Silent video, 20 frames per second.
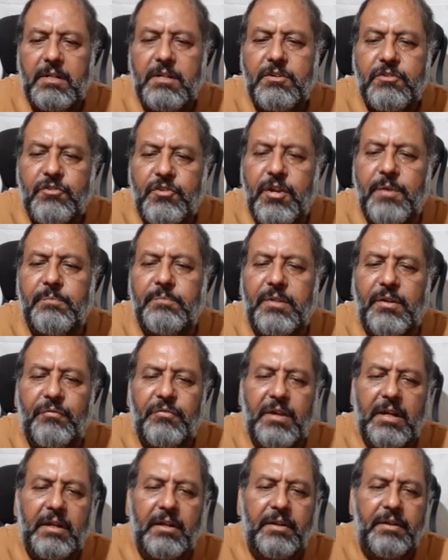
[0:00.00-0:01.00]
Trim the
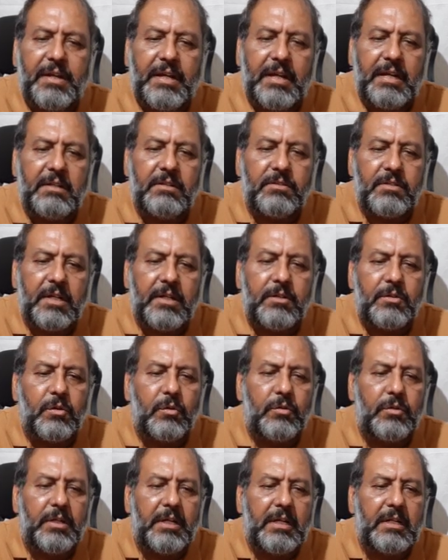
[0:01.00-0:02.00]
fingernails and
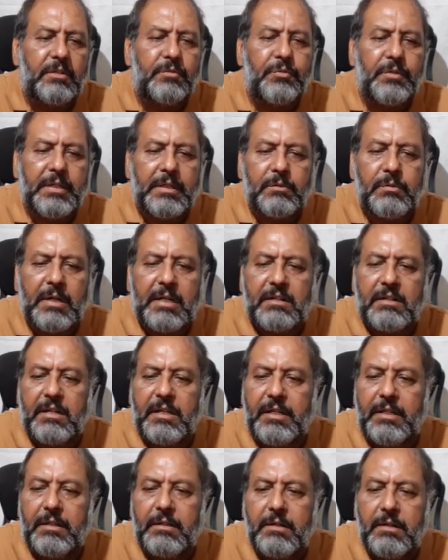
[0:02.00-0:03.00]
toenails
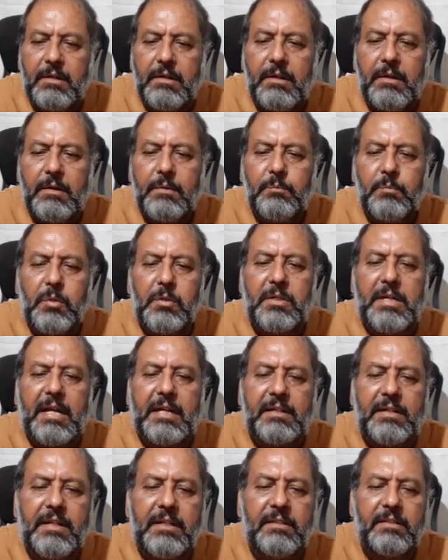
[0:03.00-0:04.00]
frequently,
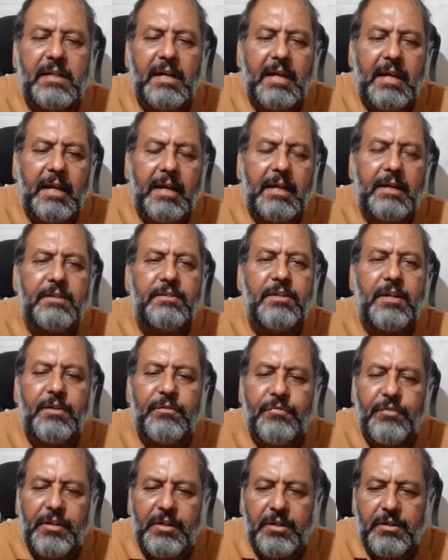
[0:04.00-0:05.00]
protecting the hands and
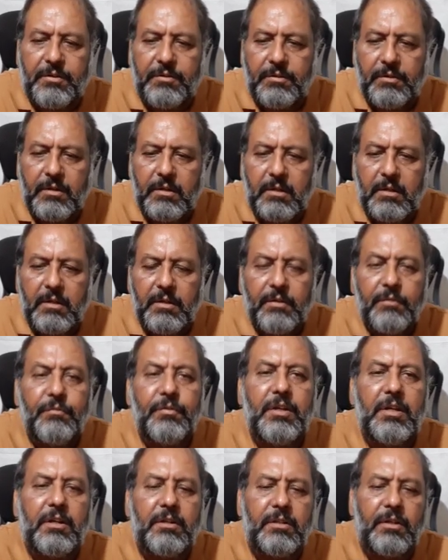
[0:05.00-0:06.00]
feet.
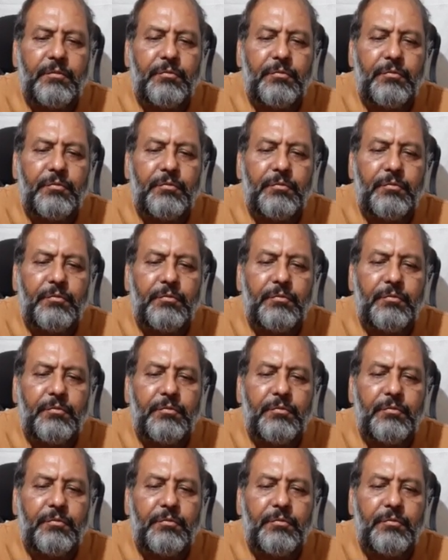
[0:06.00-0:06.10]
Wear the